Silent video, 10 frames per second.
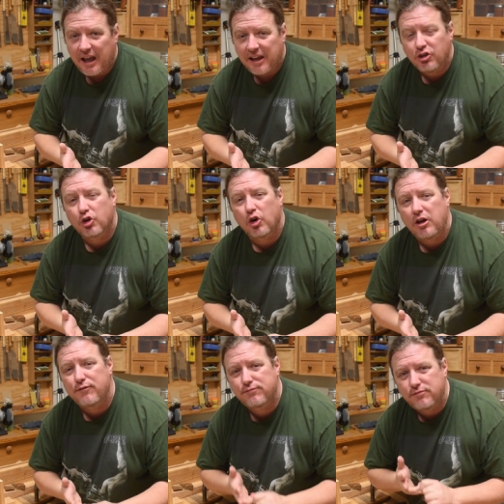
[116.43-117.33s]
and you're going
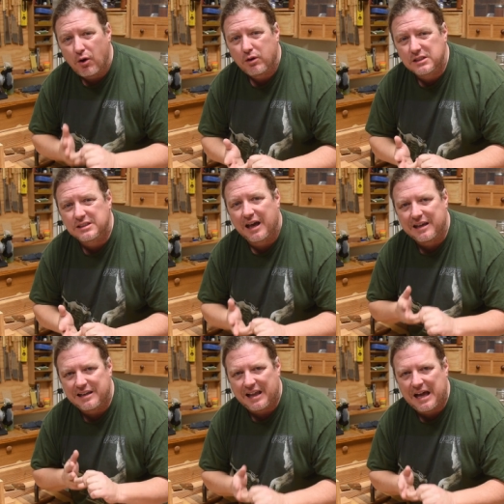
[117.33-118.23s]
to focus a
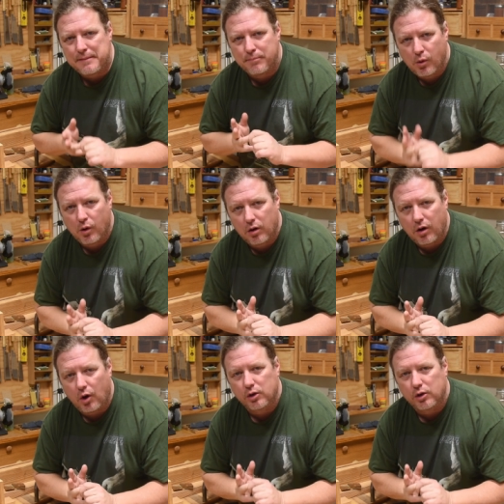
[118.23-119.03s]
lot more